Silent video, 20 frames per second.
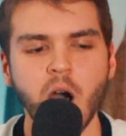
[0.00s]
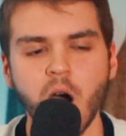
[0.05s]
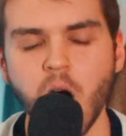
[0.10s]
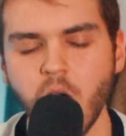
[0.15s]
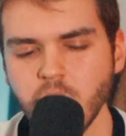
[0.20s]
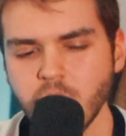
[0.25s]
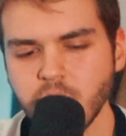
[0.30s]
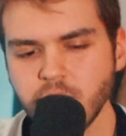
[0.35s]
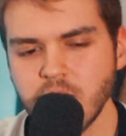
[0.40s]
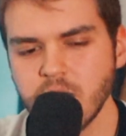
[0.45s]

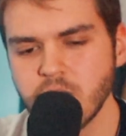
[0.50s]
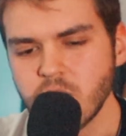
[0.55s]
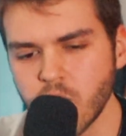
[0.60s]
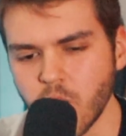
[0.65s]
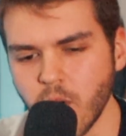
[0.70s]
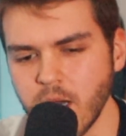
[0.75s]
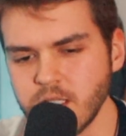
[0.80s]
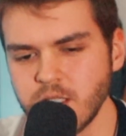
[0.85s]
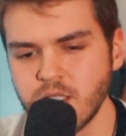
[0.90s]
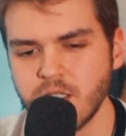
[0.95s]
all of these
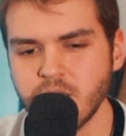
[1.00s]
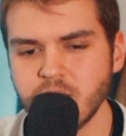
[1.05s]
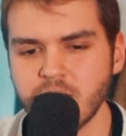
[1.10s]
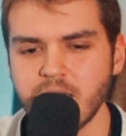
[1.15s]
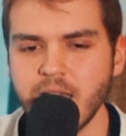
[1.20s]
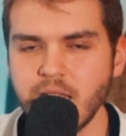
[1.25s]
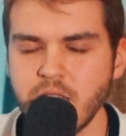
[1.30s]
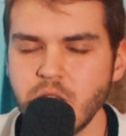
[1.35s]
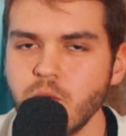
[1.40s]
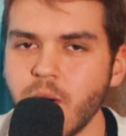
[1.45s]
questions
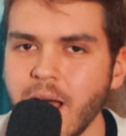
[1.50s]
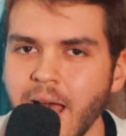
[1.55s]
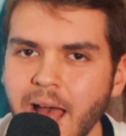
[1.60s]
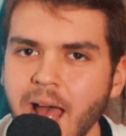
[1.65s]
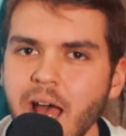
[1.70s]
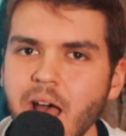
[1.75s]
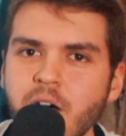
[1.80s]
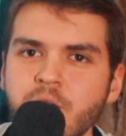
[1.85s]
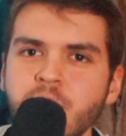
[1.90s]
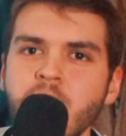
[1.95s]
that you
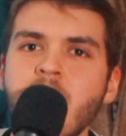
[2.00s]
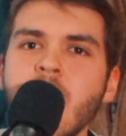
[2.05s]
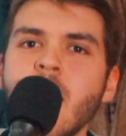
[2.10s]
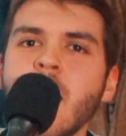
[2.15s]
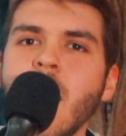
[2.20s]
have,